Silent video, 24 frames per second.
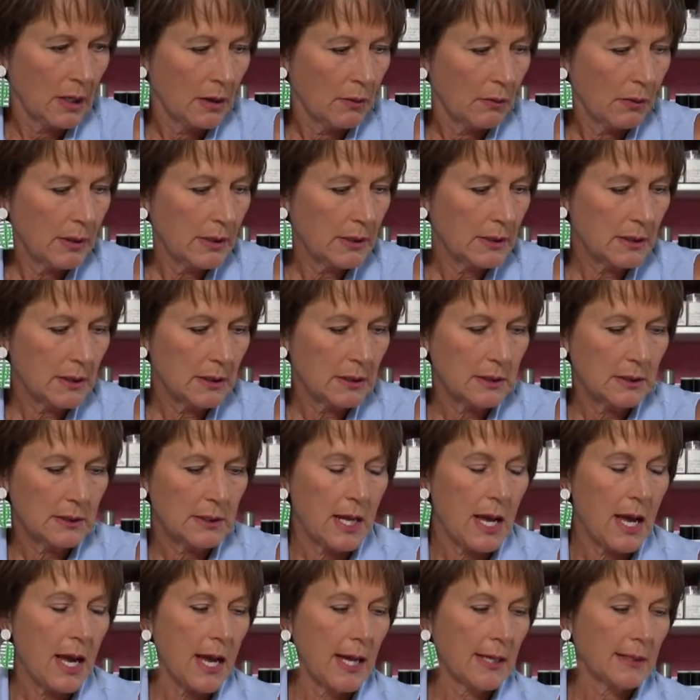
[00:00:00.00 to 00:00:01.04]
What is the
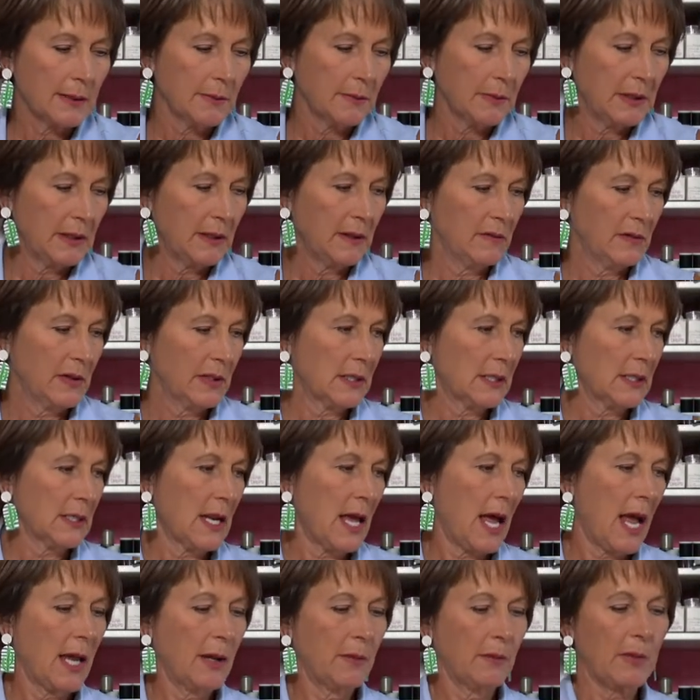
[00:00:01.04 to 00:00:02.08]
size? I believe it's
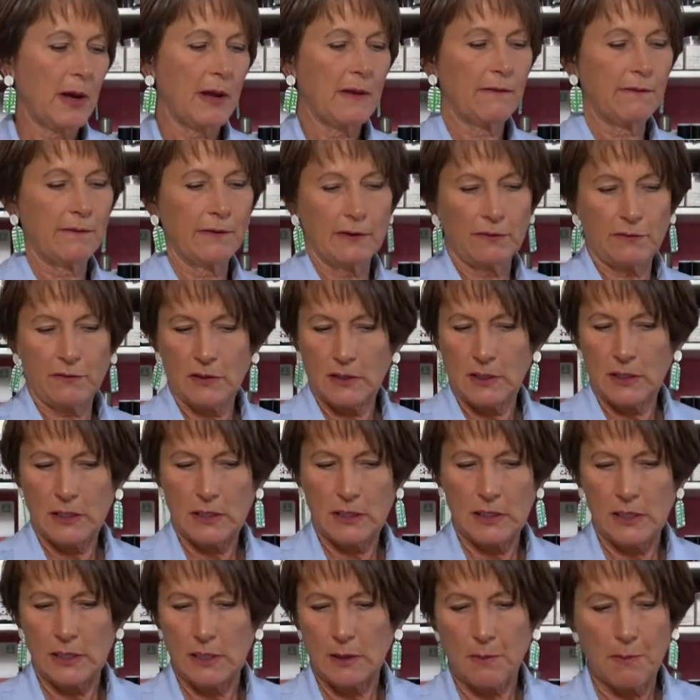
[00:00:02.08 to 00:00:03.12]
9 by
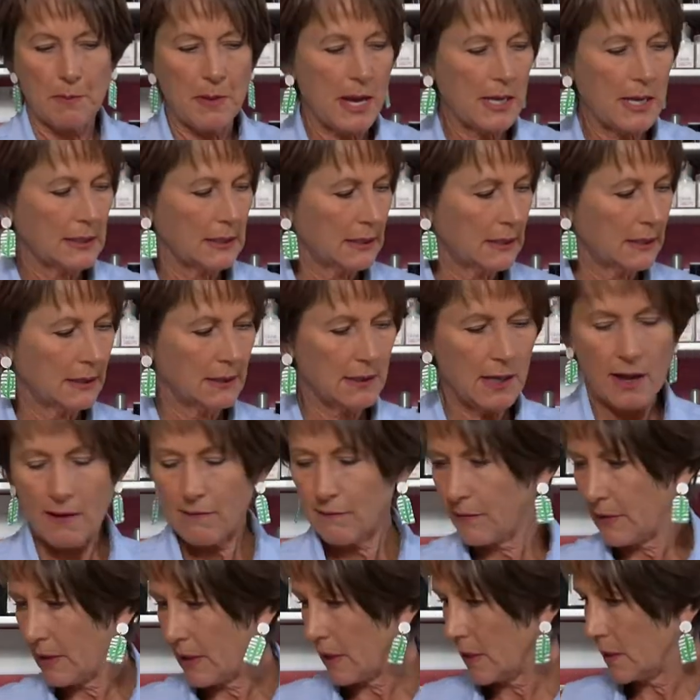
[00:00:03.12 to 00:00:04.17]
15 by
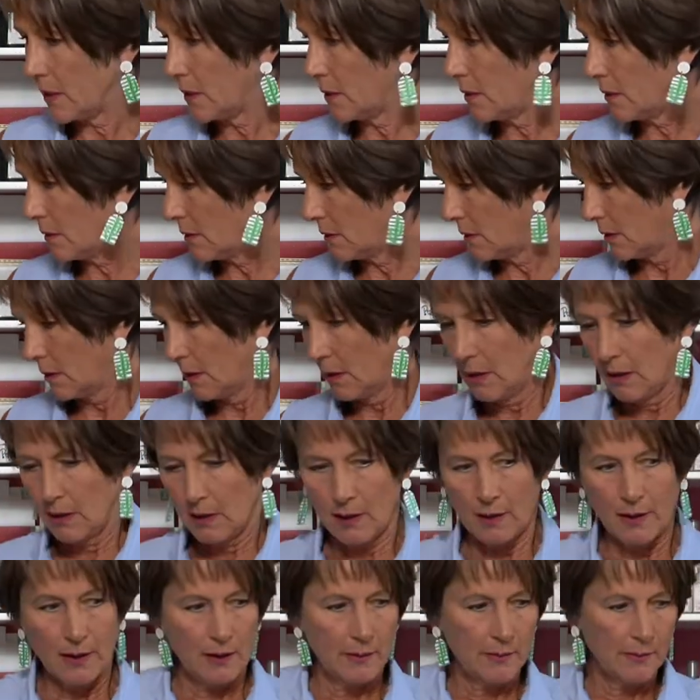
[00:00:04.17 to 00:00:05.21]
7,
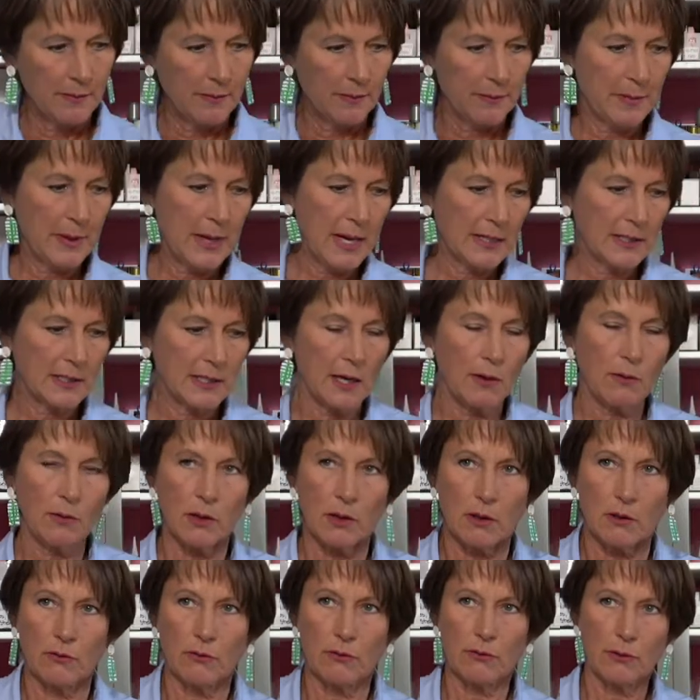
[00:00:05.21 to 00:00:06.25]
but I will
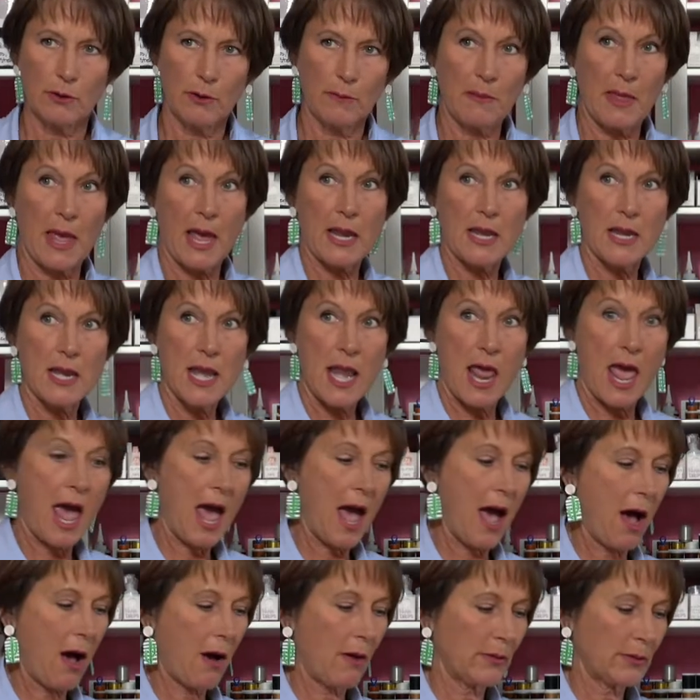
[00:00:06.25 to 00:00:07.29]
confirm that
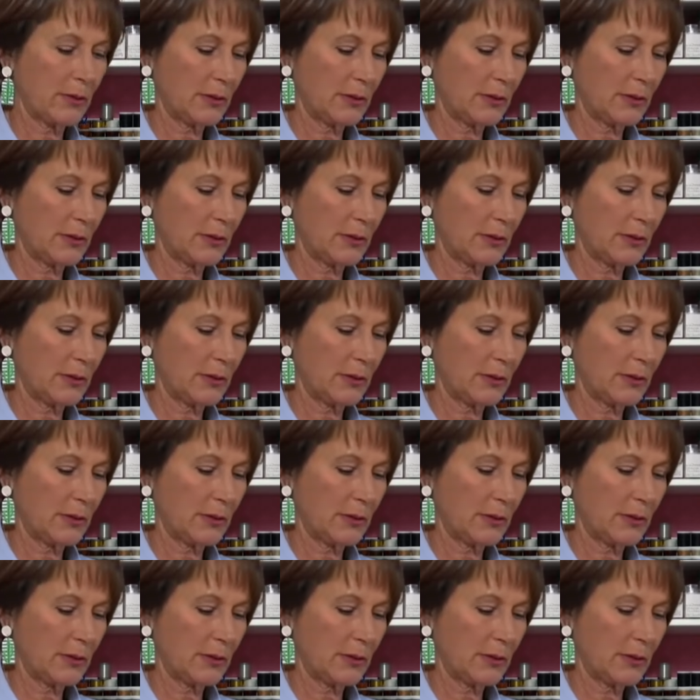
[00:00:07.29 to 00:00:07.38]
now.